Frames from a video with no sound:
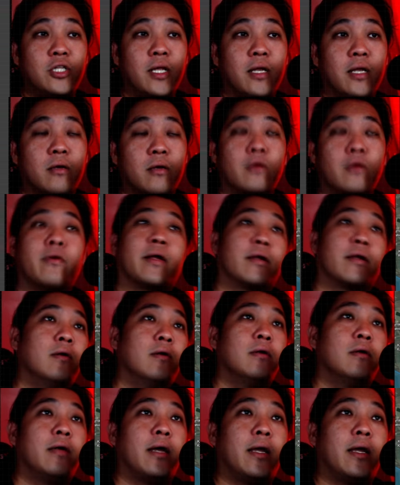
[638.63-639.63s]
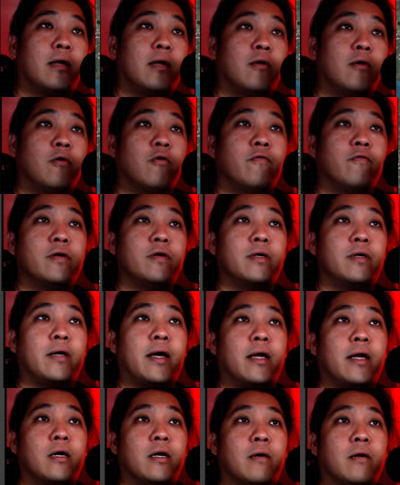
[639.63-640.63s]
correct. And over
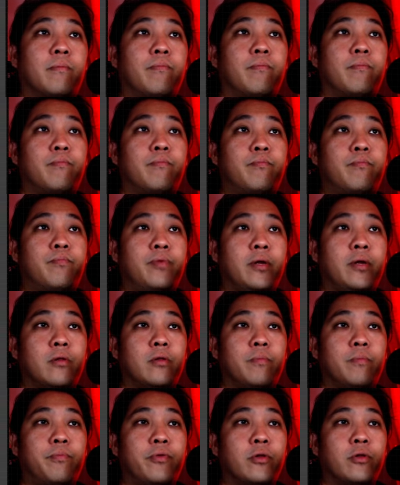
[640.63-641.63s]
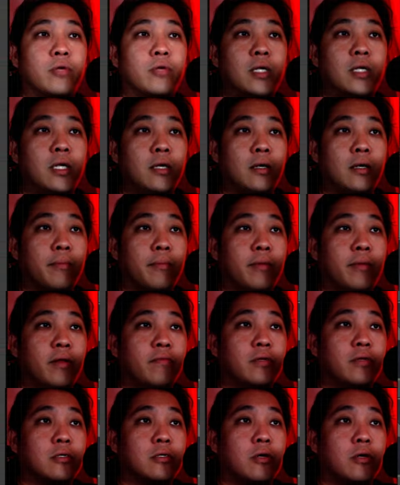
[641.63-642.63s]
at Priloki, I believe
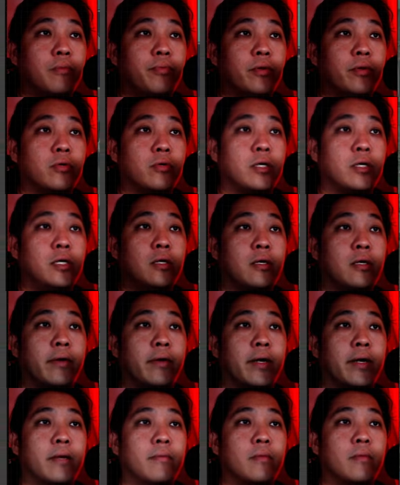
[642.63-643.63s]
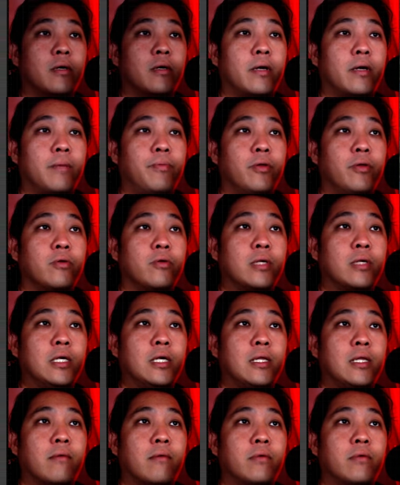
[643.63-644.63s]
it is called Priloki, correct. At
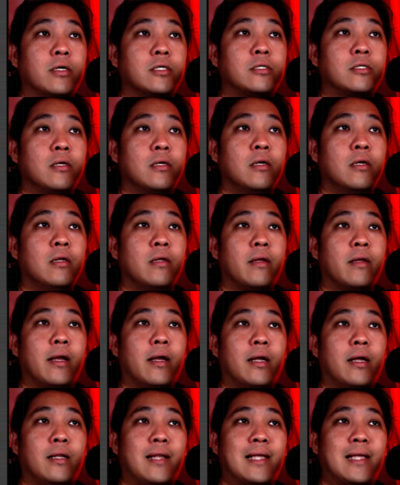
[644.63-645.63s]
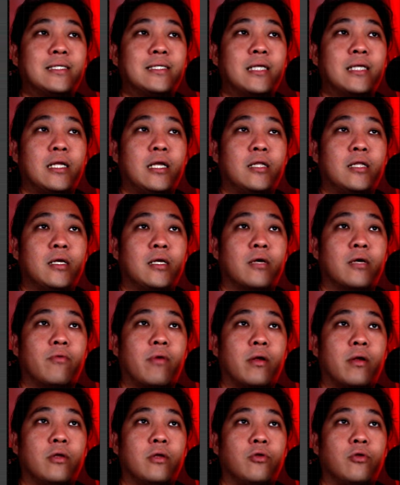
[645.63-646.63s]
Priloki, there is a Lancet hitting
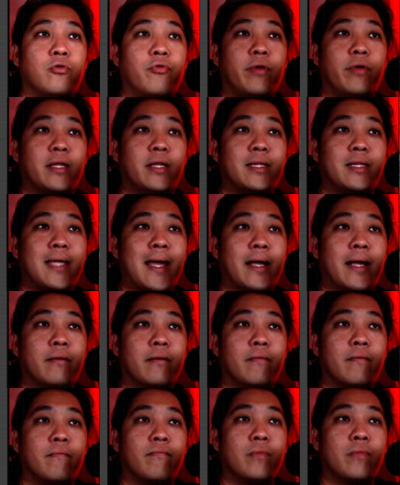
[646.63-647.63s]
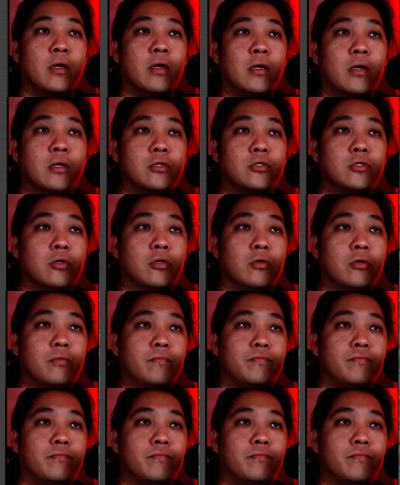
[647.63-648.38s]
a Ukrainian tank. So